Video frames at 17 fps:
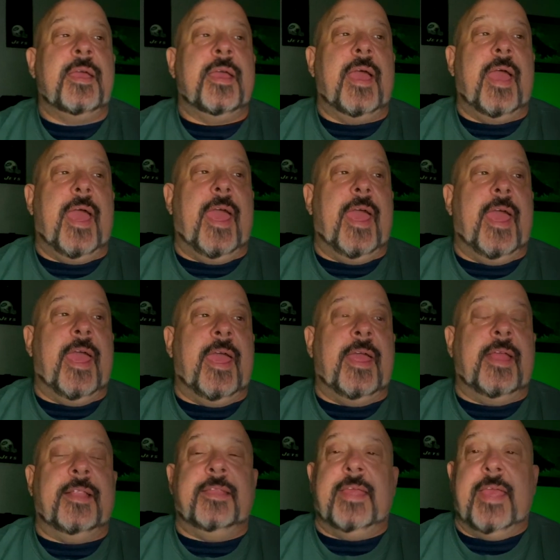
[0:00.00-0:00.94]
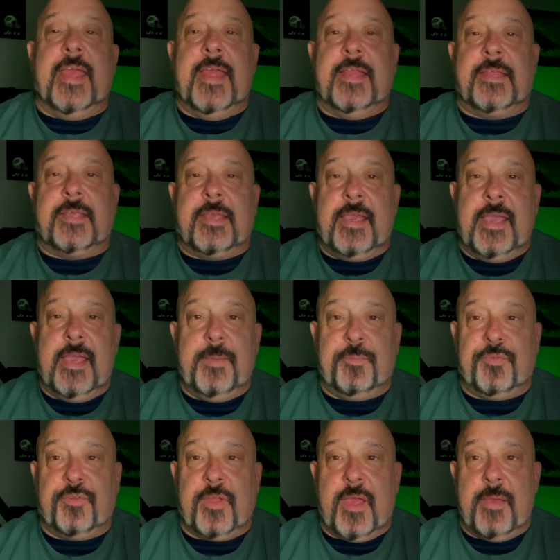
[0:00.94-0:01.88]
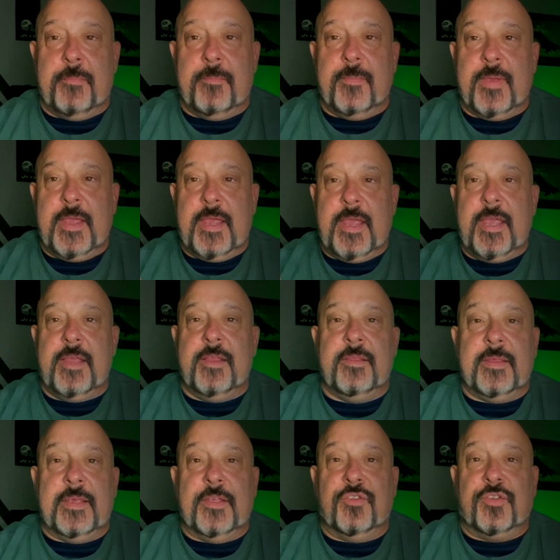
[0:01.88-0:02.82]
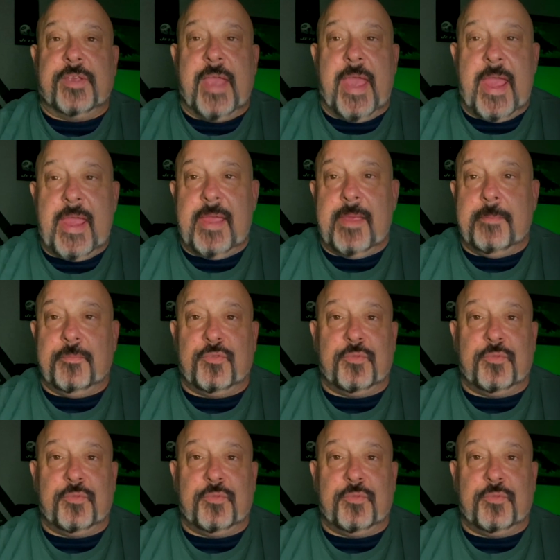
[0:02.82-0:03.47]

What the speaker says: and it keeps them in these games,